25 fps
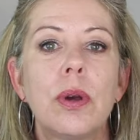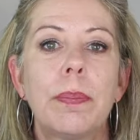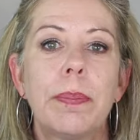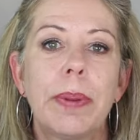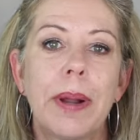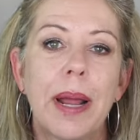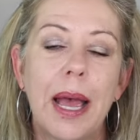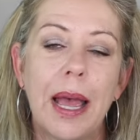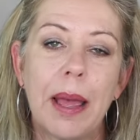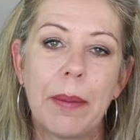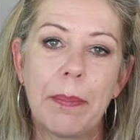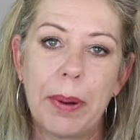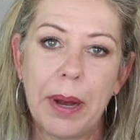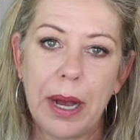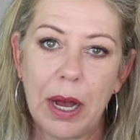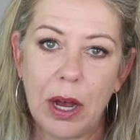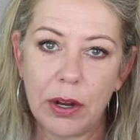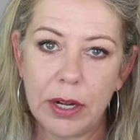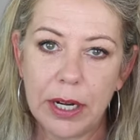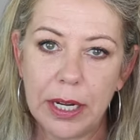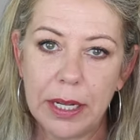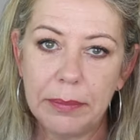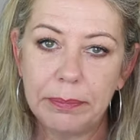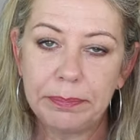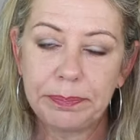apply a
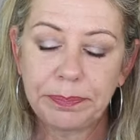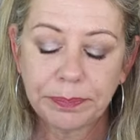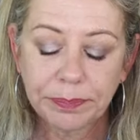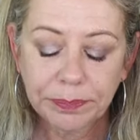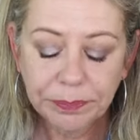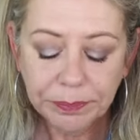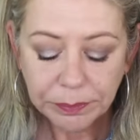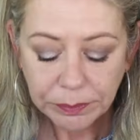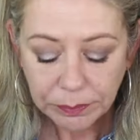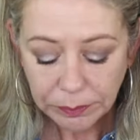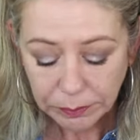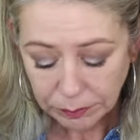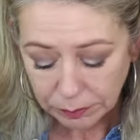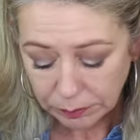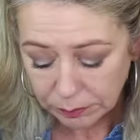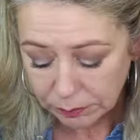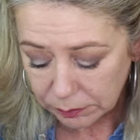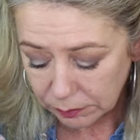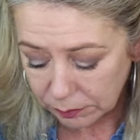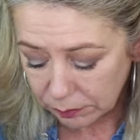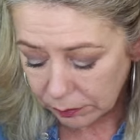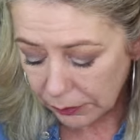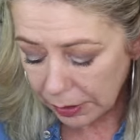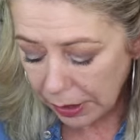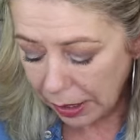powder
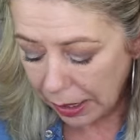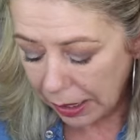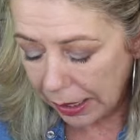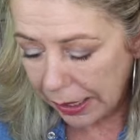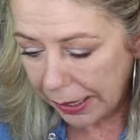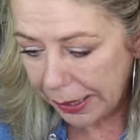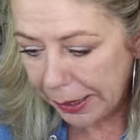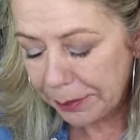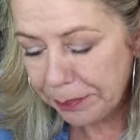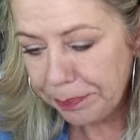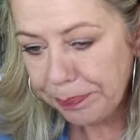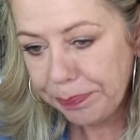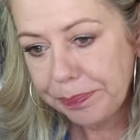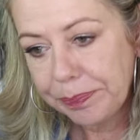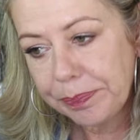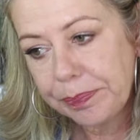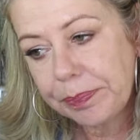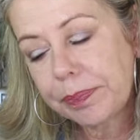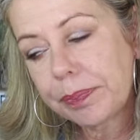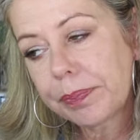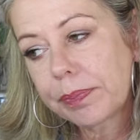um,